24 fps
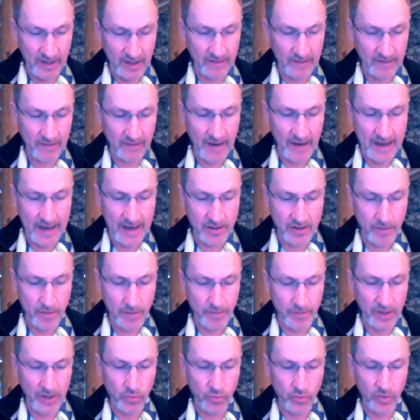It's got to
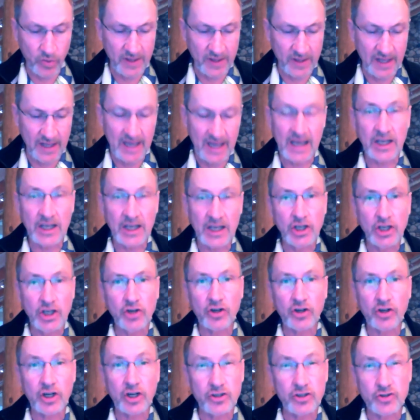be within
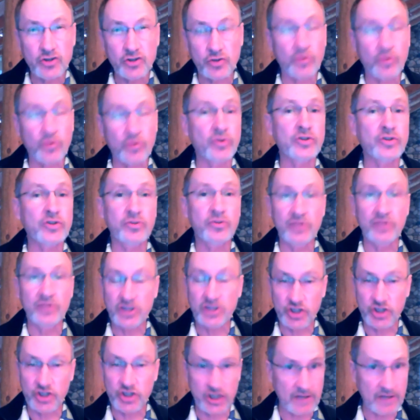your control to
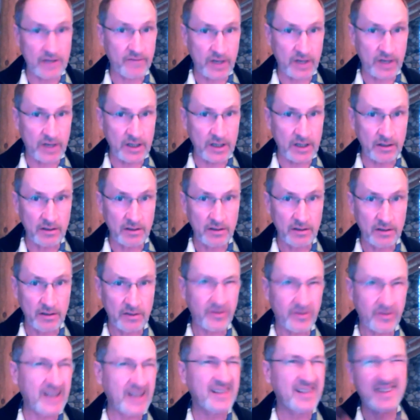achieve it,
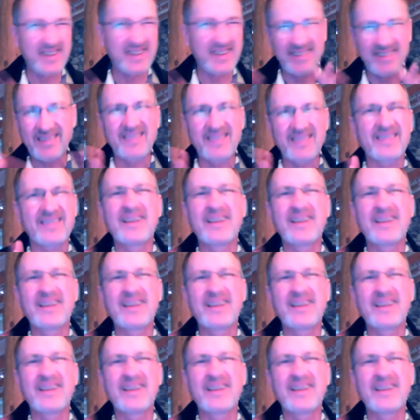right? This